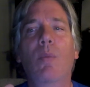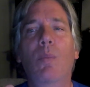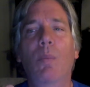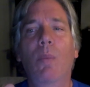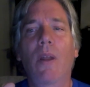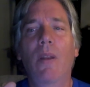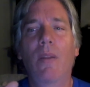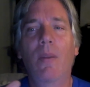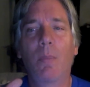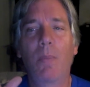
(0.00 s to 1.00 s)
But
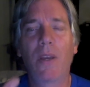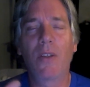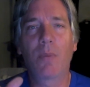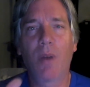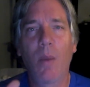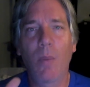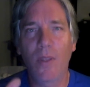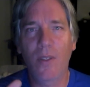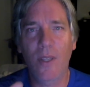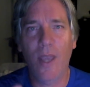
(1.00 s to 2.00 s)
the biggest problem with
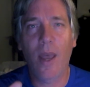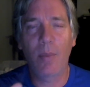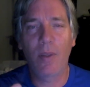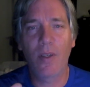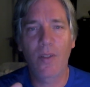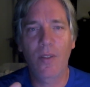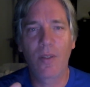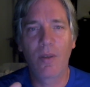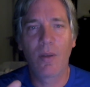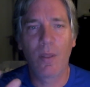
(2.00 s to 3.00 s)
this gap is
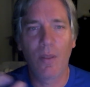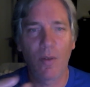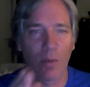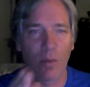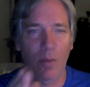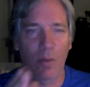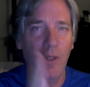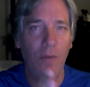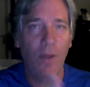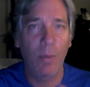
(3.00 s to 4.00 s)
there's a whole
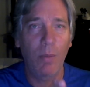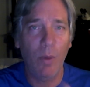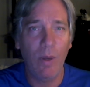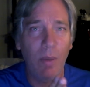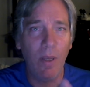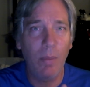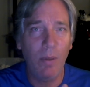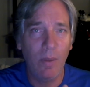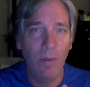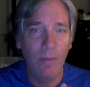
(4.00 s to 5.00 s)
bunch of unemployed
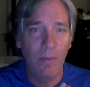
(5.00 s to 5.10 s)
people,